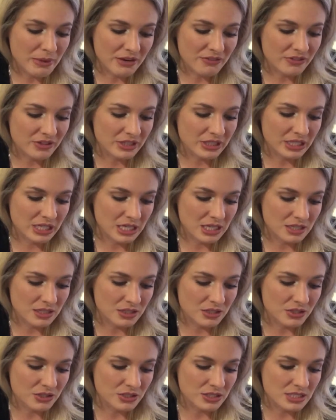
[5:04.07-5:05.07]
Beverly
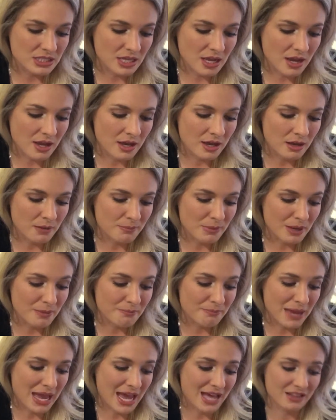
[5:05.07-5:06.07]
Hills
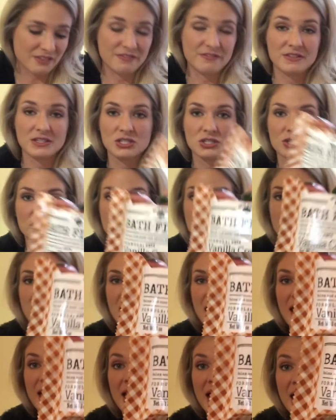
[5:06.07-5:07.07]
bath fizzer.
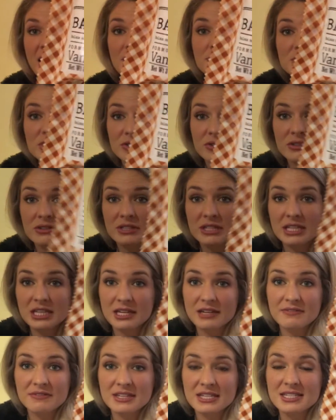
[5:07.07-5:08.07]
I absolutely
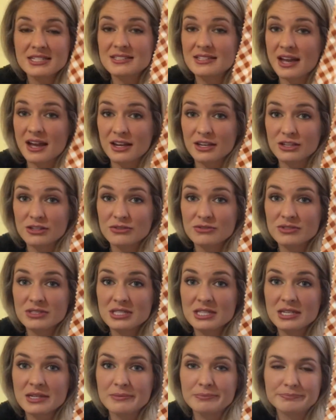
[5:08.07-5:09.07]
love these. I use
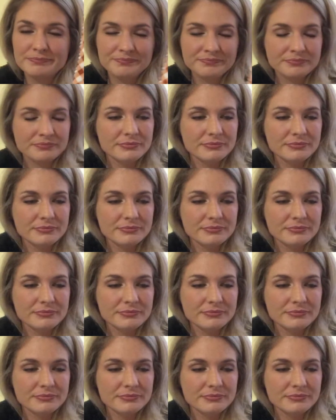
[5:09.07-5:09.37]
them.